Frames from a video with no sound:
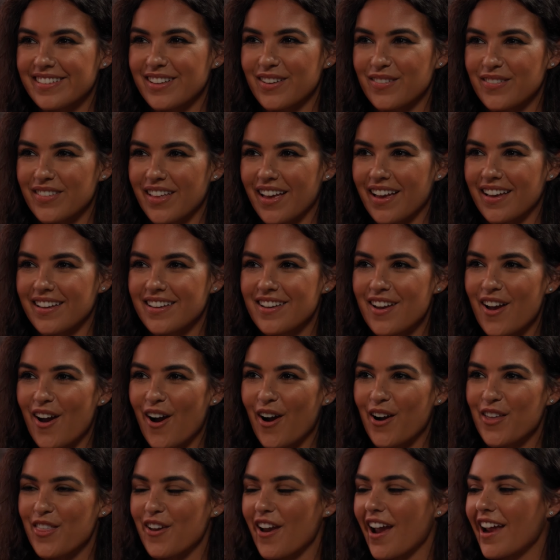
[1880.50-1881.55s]
Love that.
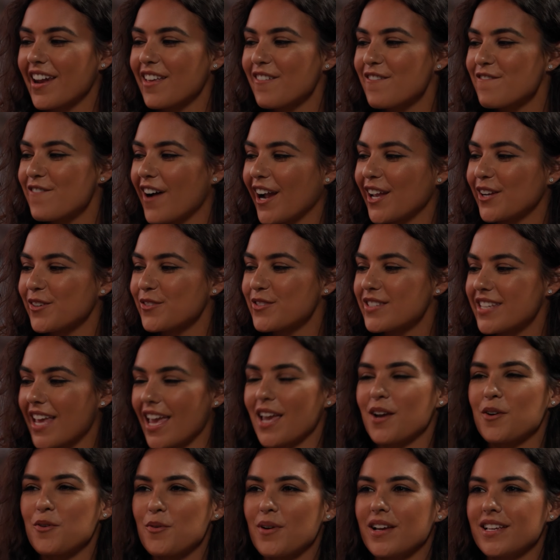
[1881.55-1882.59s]
Are there any final
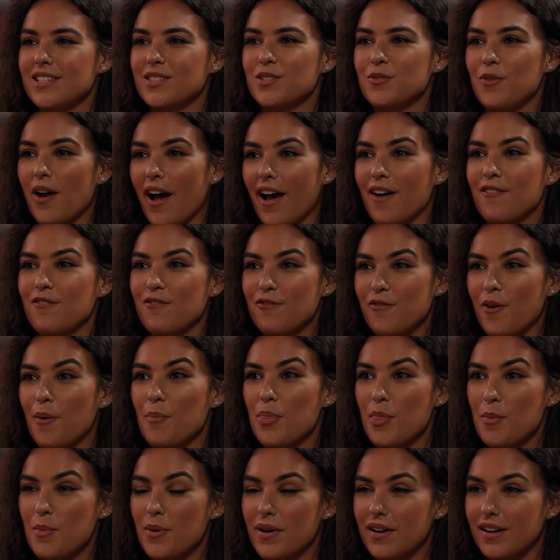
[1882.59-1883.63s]
takeaways you have
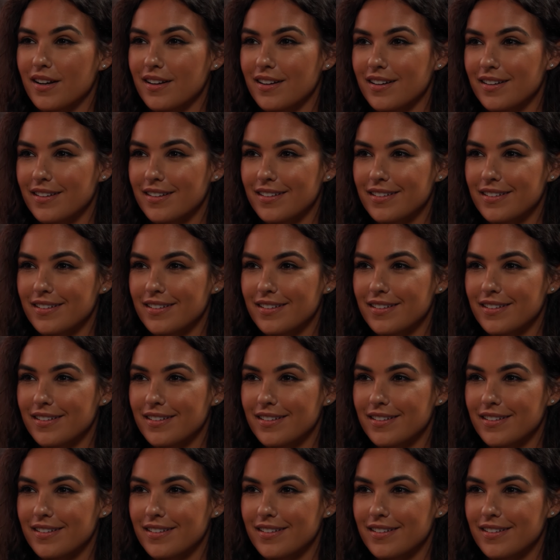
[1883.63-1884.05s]
from the book?